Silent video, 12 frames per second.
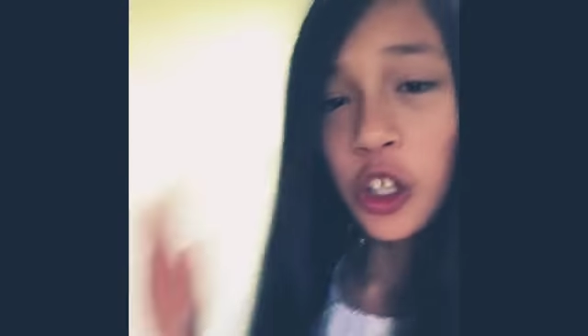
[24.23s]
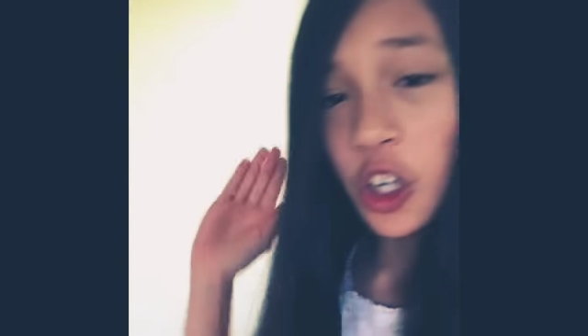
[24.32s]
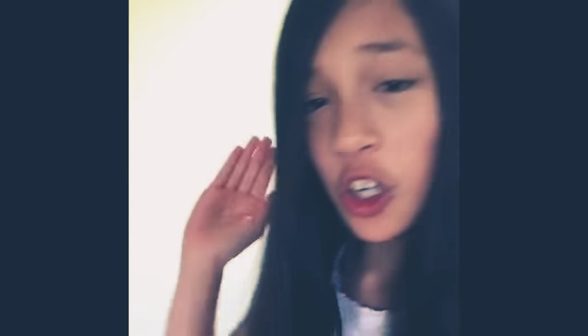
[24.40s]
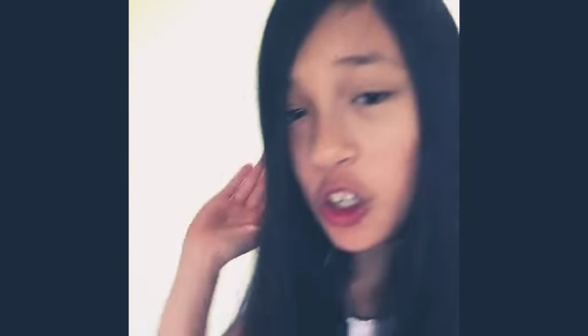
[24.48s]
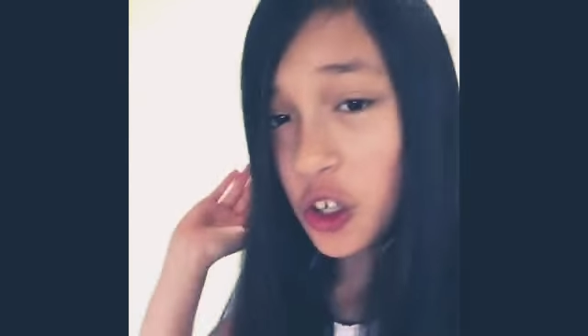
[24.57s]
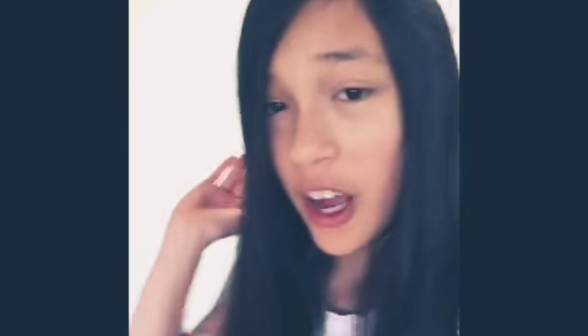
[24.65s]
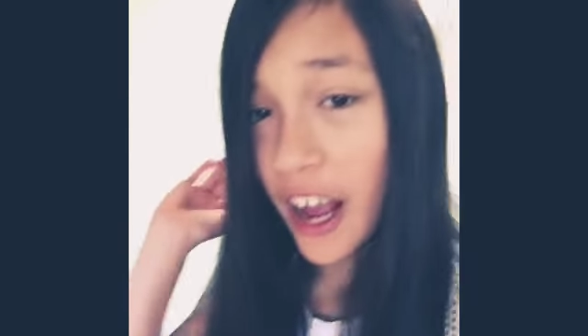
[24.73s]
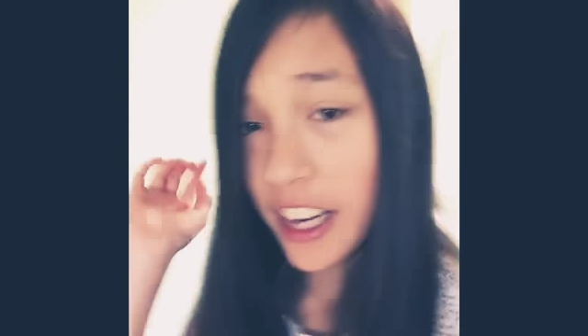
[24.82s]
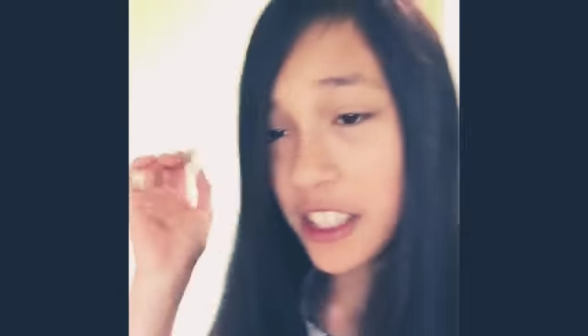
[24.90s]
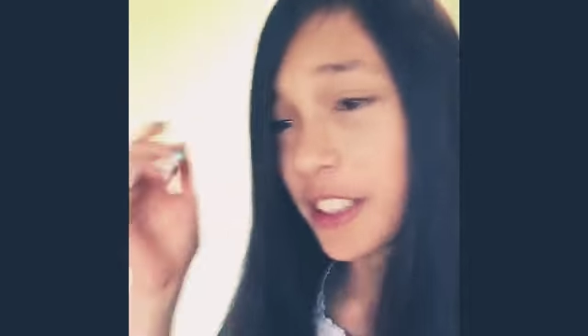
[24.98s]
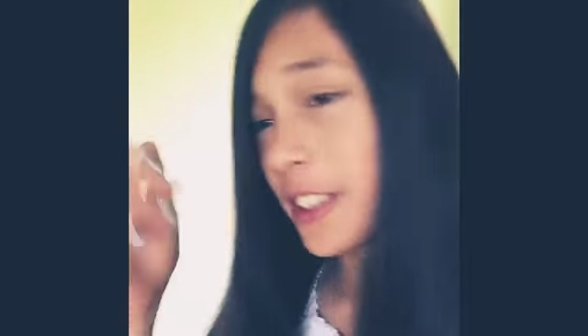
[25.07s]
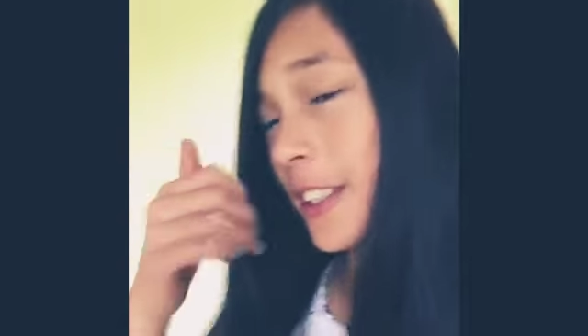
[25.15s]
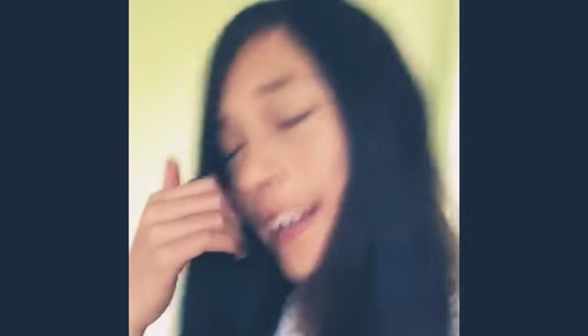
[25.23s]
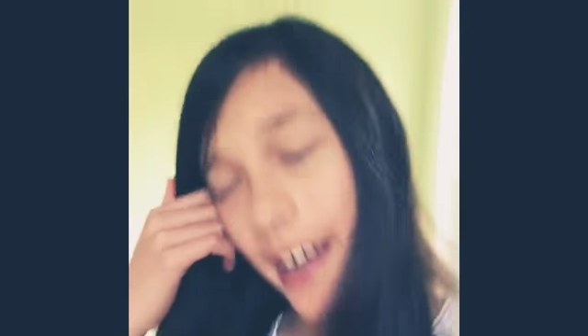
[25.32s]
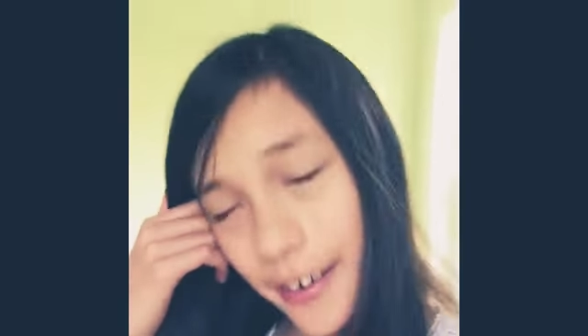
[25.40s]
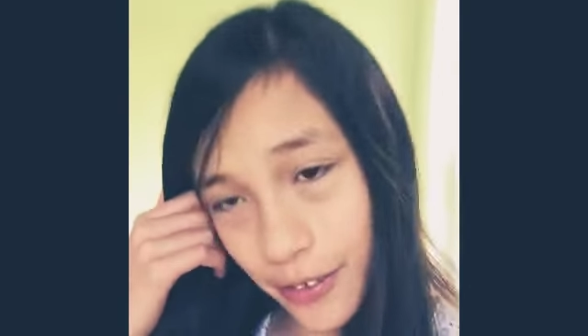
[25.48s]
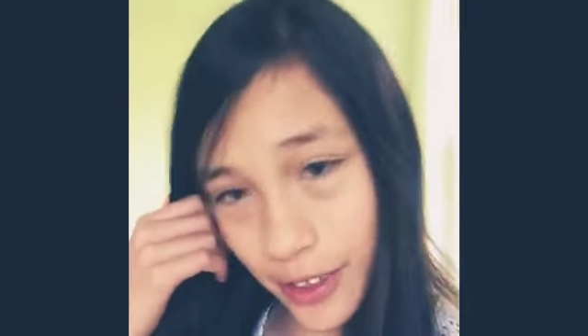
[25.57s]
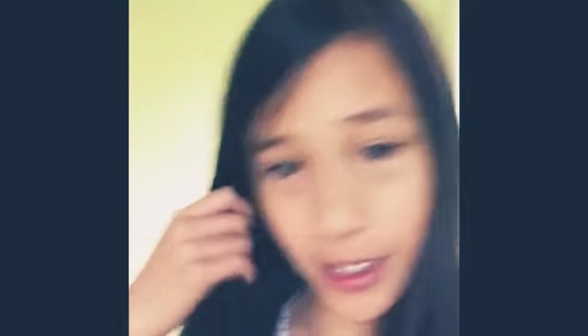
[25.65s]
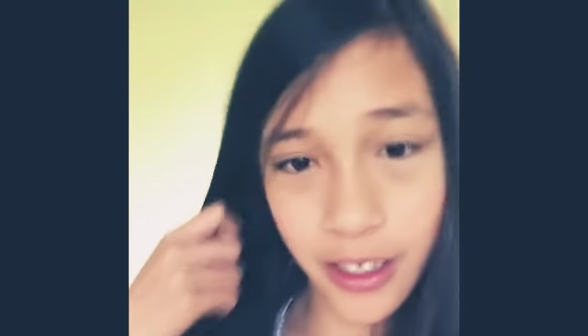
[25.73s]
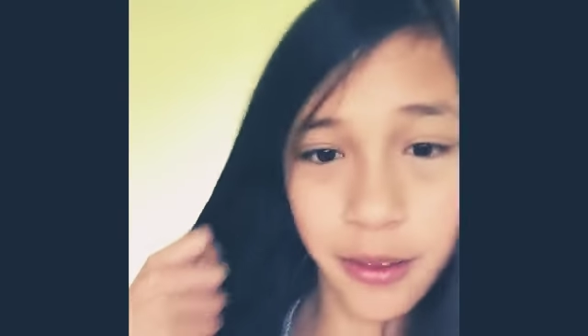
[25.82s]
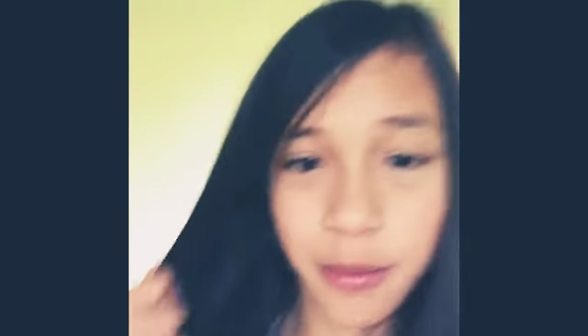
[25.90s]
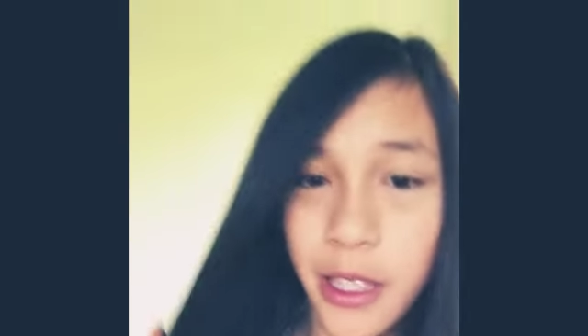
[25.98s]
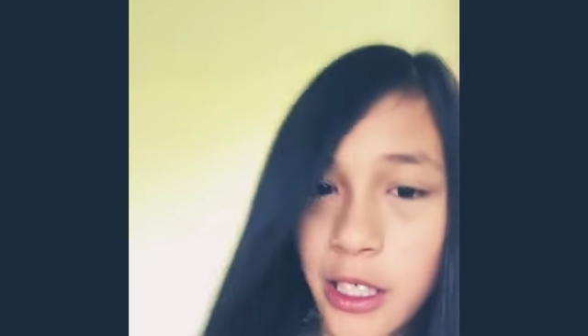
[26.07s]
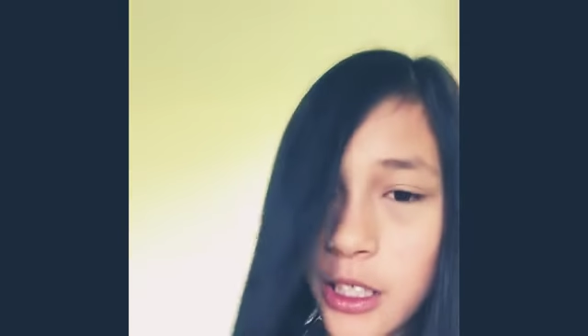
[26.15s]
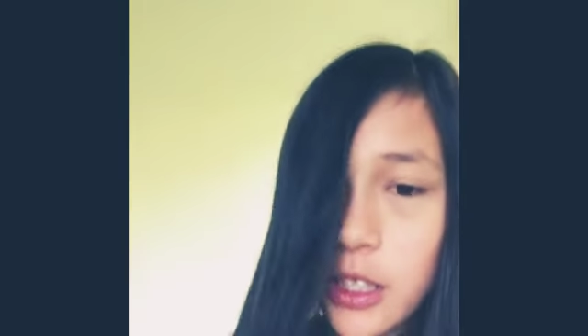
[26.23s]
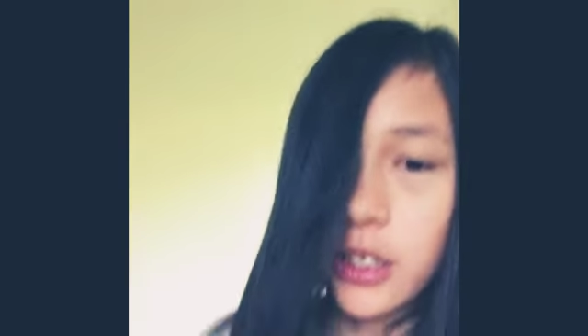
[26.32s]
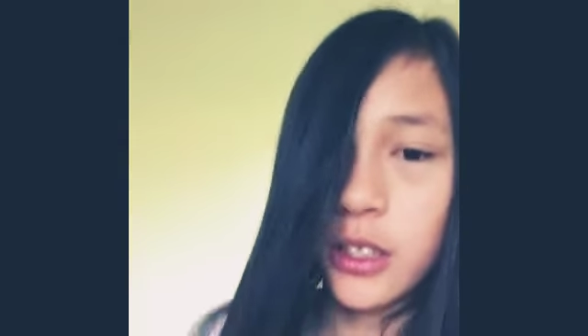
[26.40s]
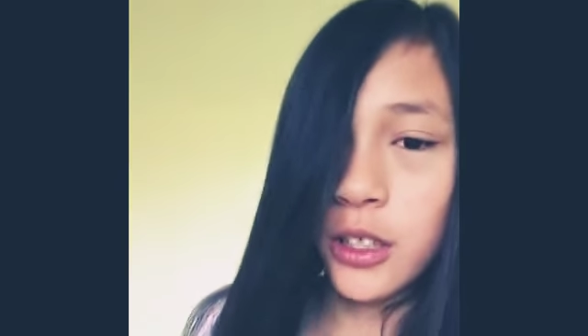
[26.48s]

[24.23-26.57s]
So actually, I forgot to mention.